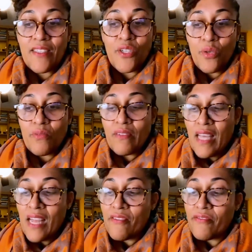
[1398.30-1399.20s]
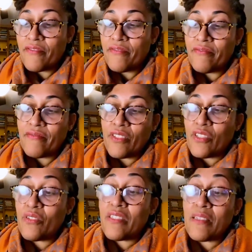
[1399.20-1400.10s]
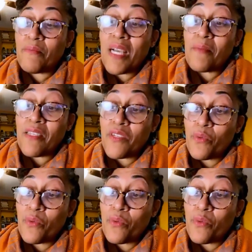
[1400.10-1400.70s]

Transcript: you know, a lot of, sometimes